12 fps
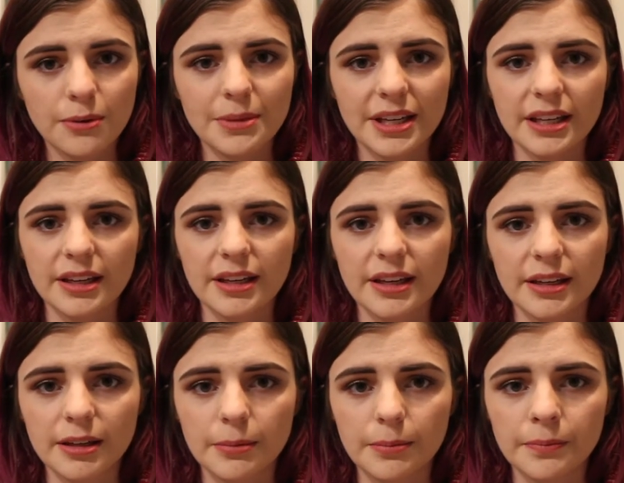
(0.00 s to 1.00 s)
making
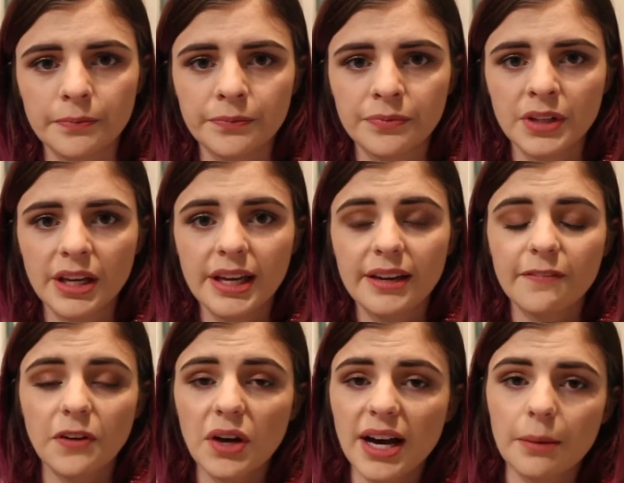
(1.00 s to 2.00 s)
him
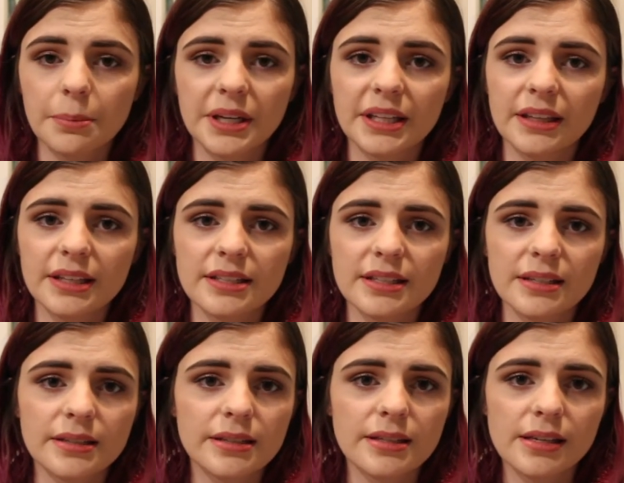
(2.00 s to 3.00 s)
feel happy. And this
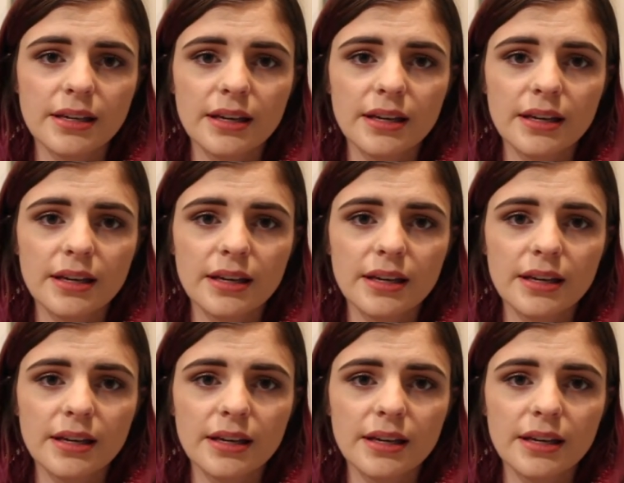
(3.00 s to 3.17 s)
is